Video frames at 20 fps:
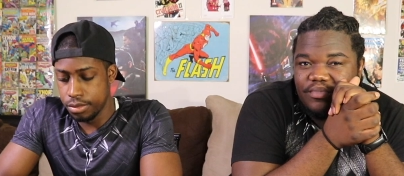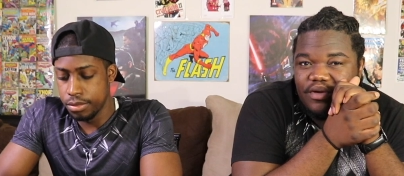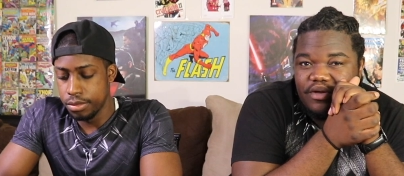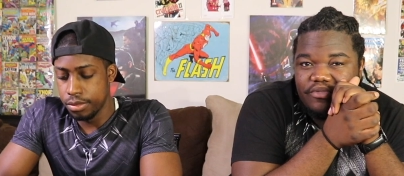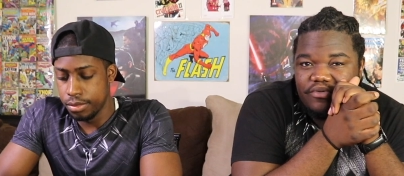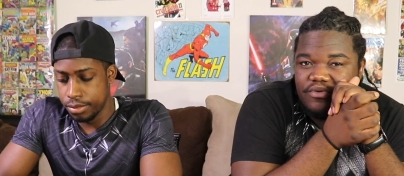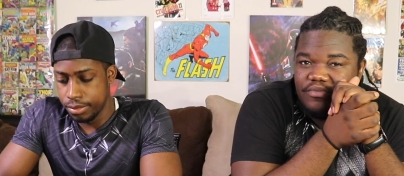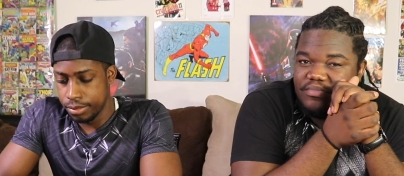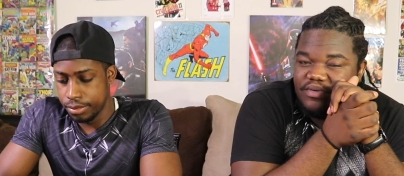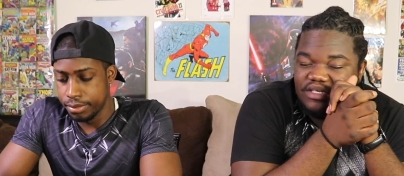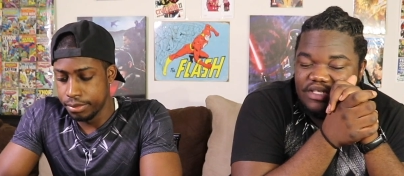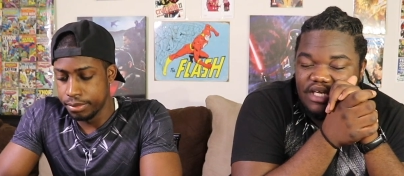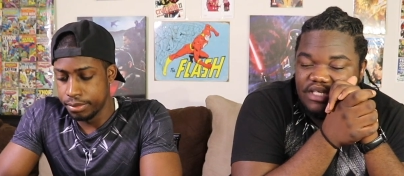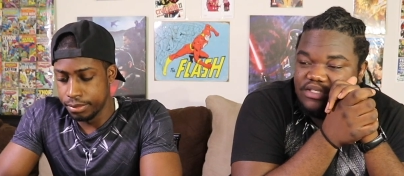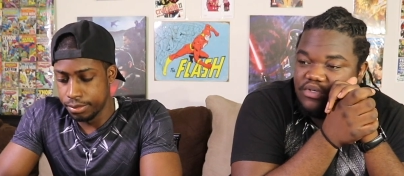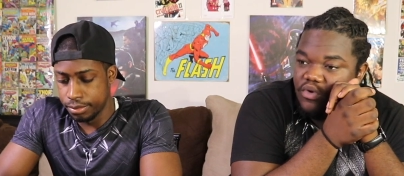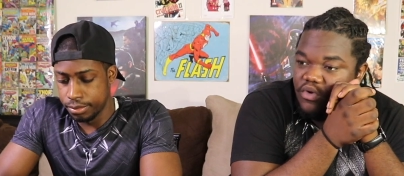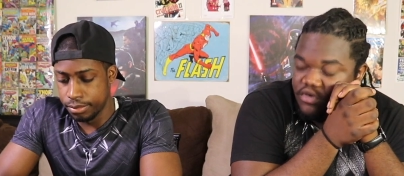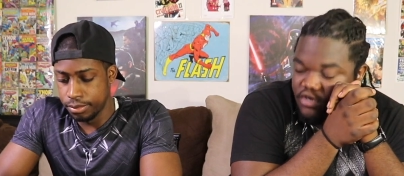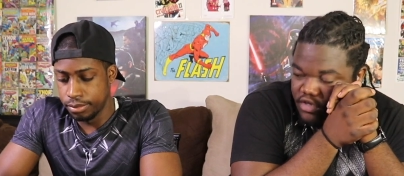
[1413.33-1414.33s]
Speaker 1: brother, but
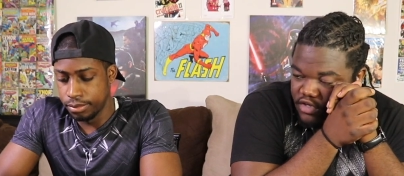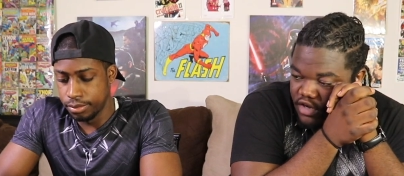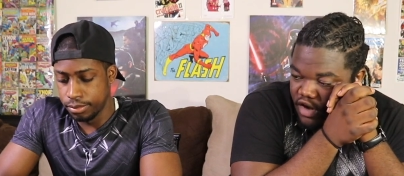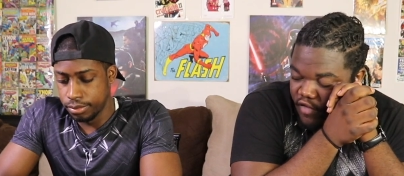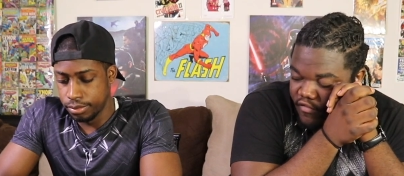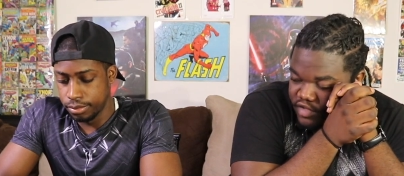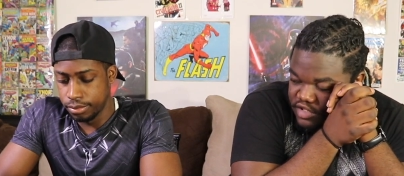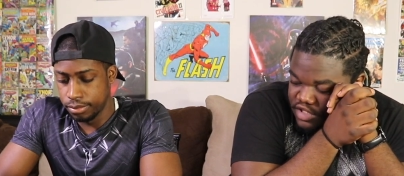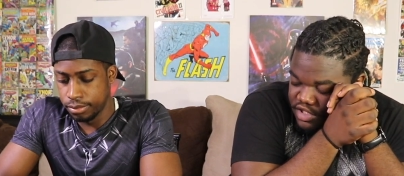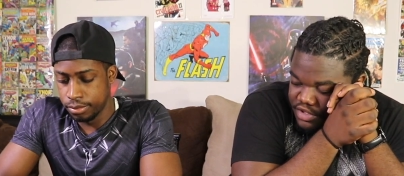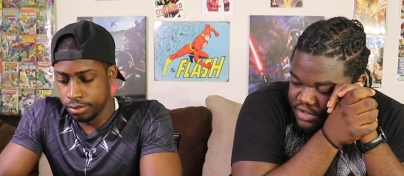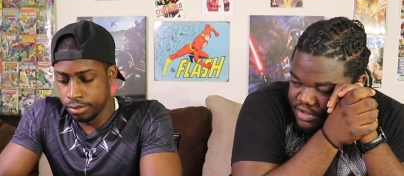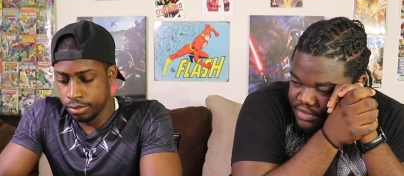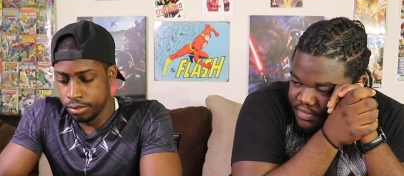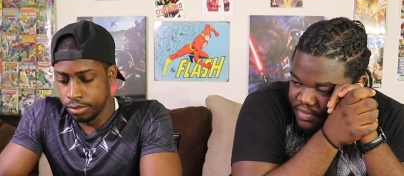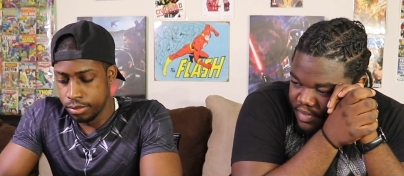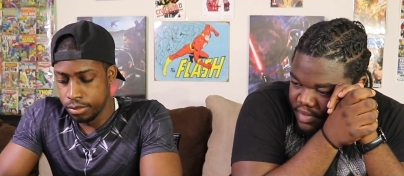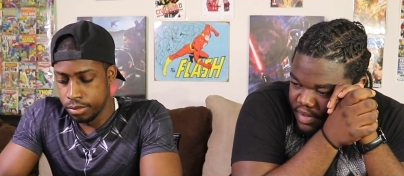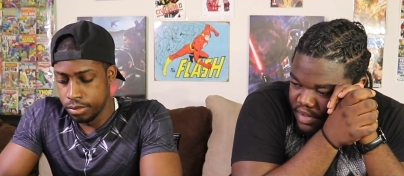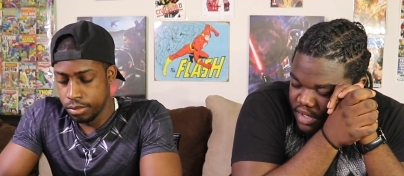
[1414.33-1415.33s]
that's a whole other
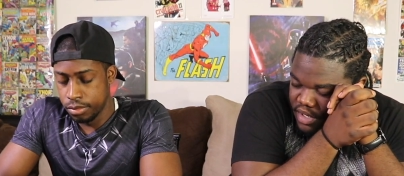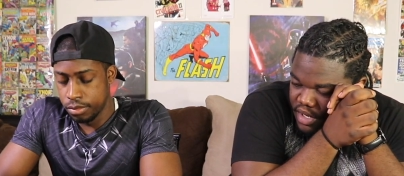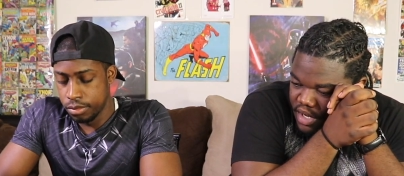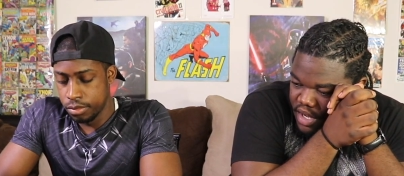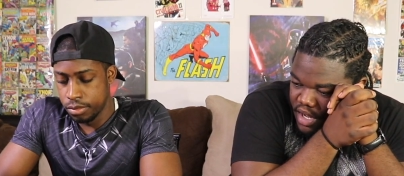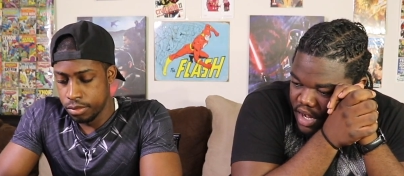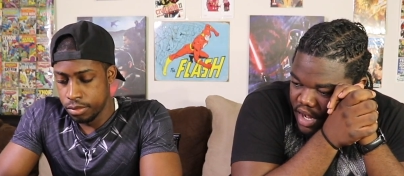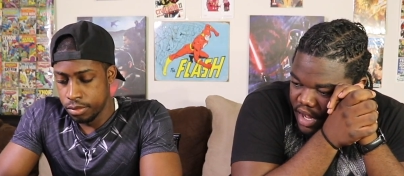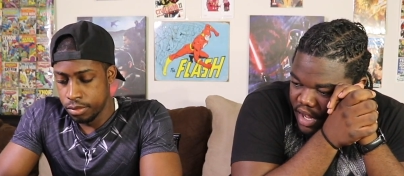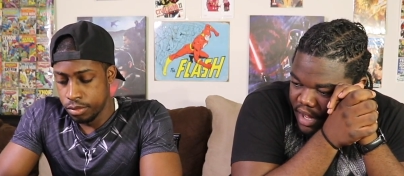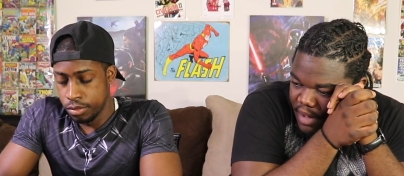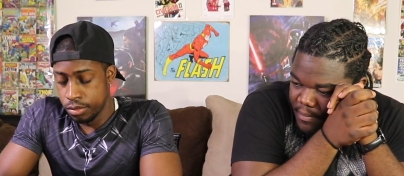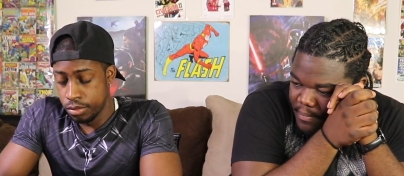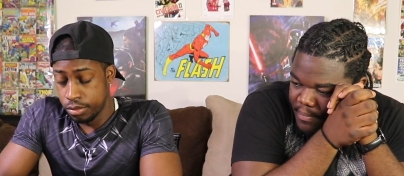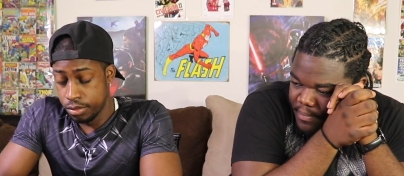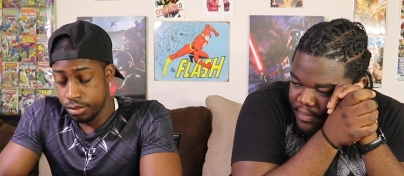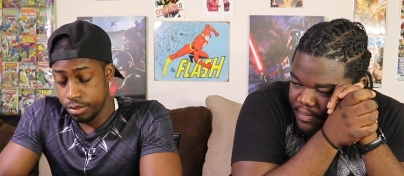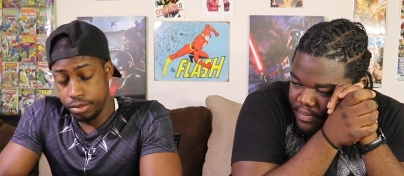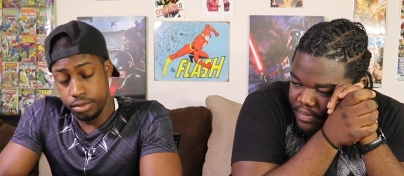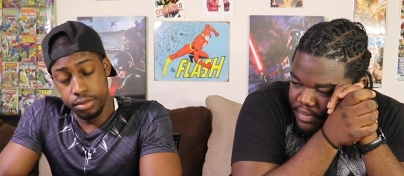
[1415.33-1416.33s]
conversation. But
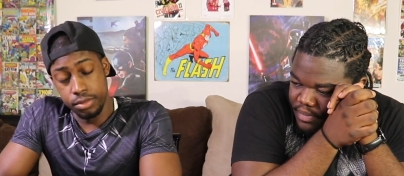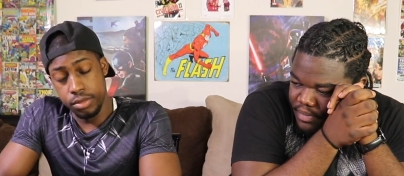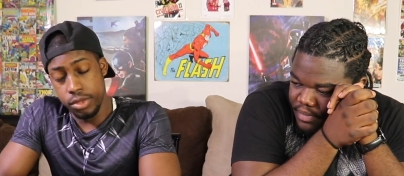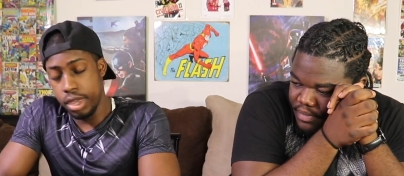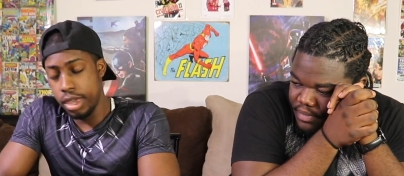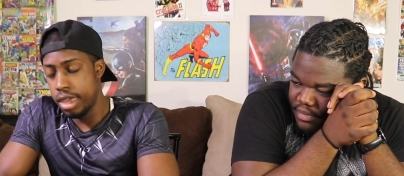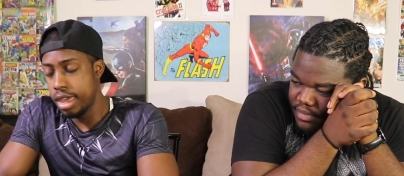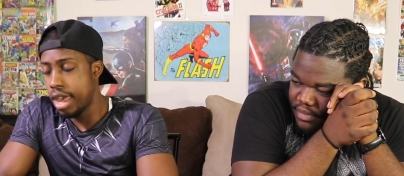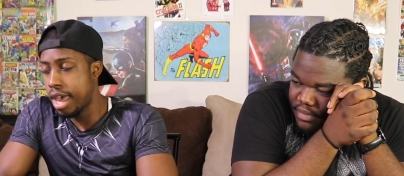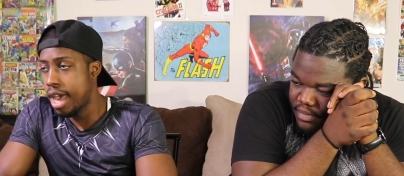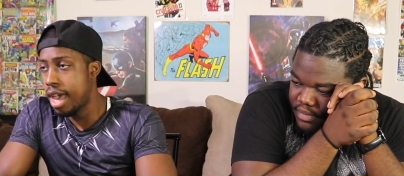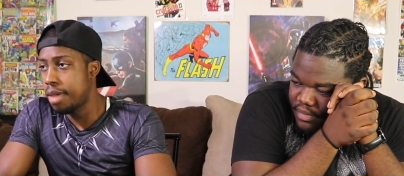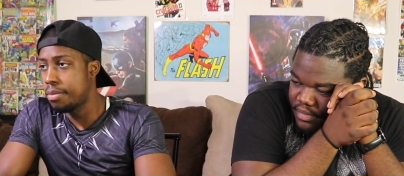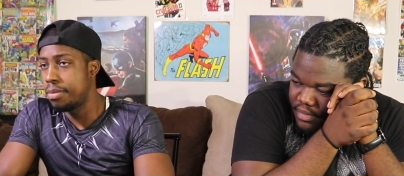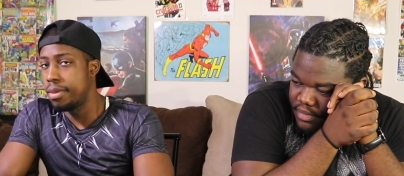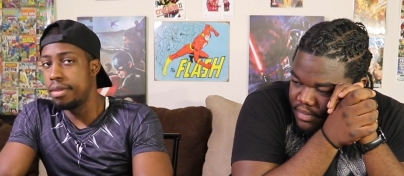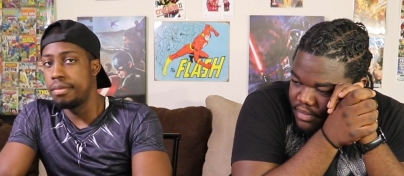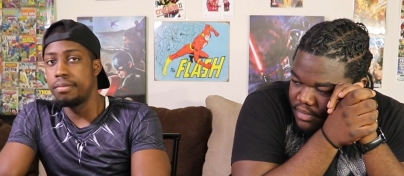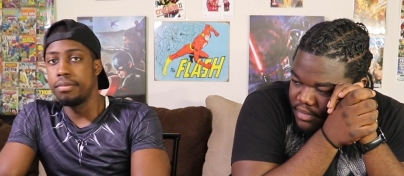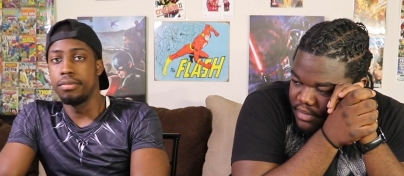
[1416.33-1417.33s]
um, it could
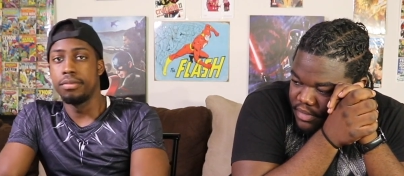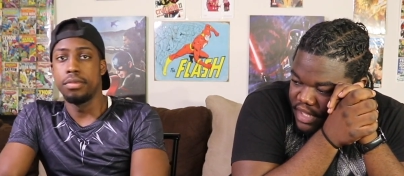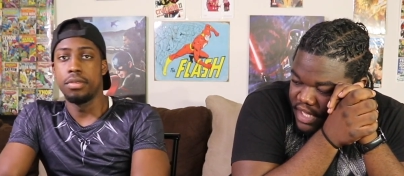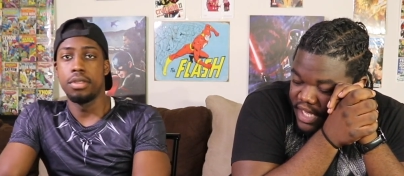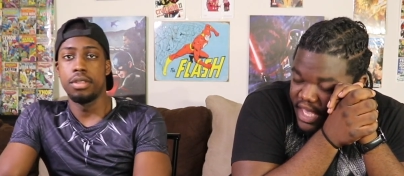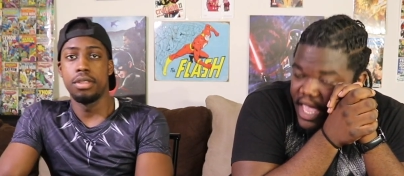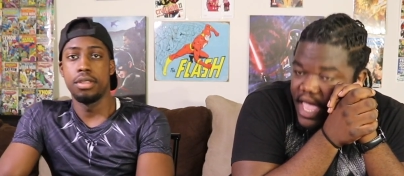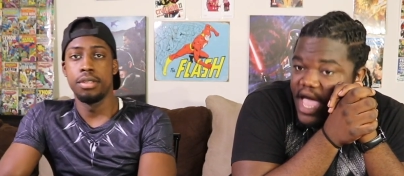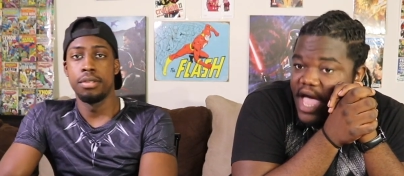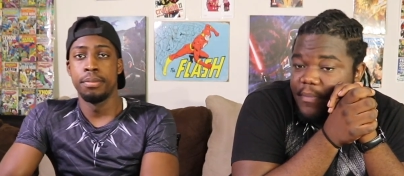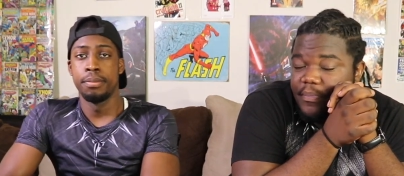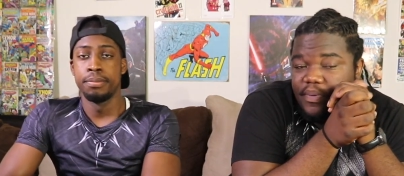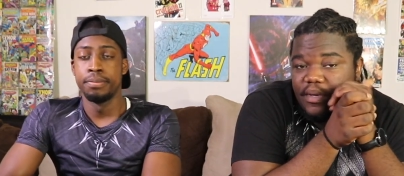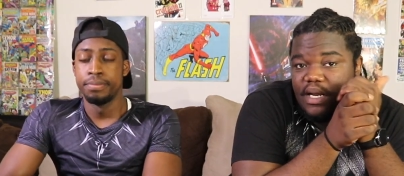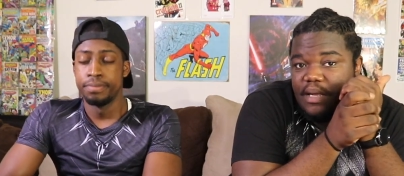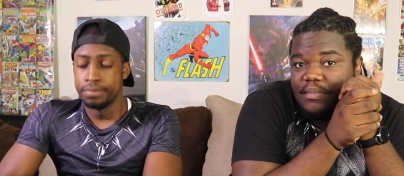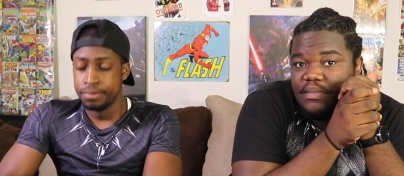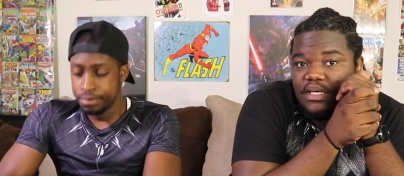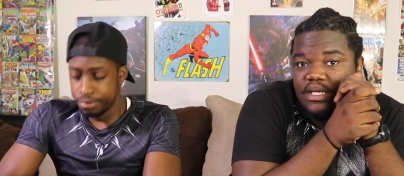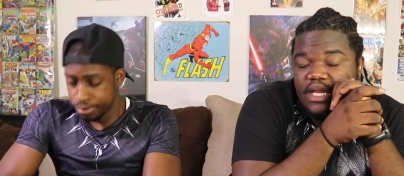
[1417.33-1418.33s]
happen. It could happen.
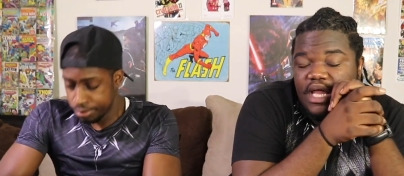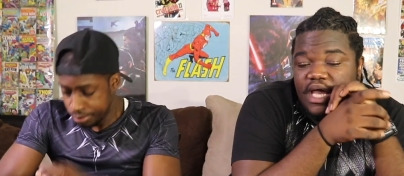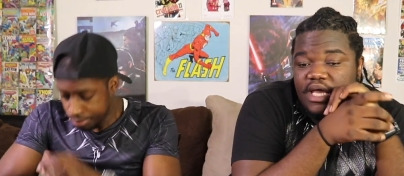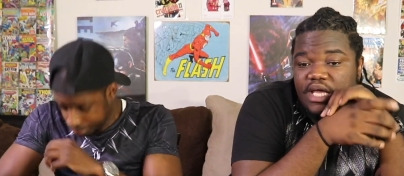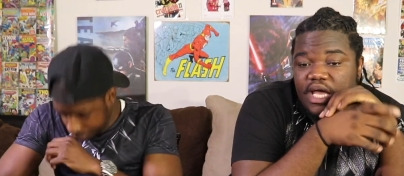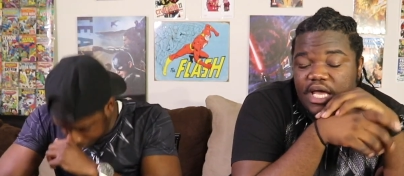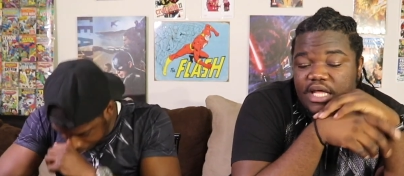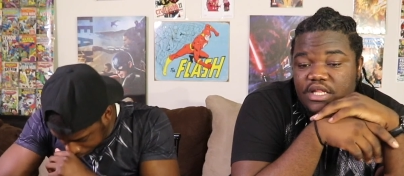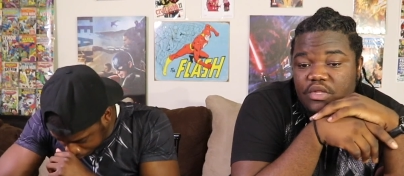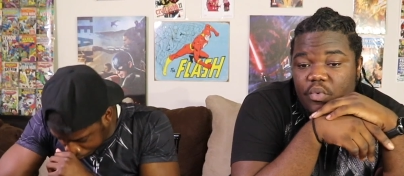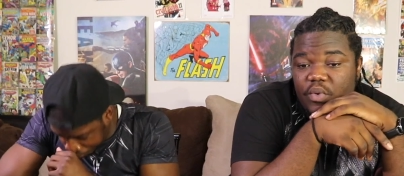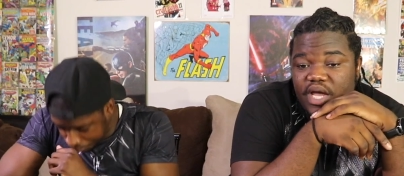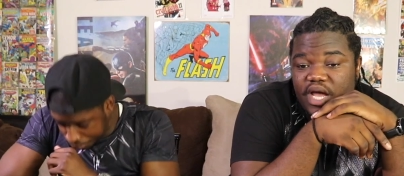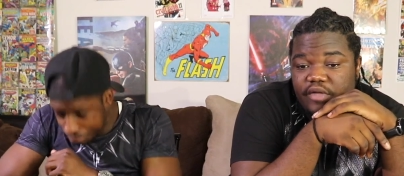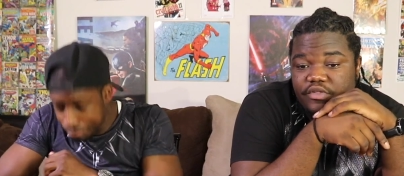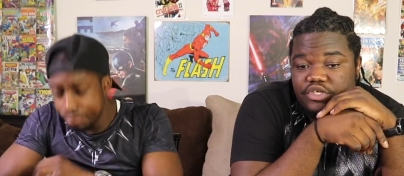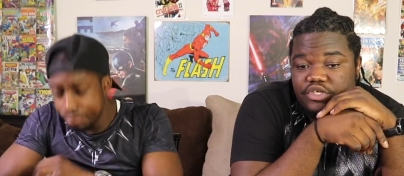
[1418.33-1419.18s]
I mean, I, I, the way how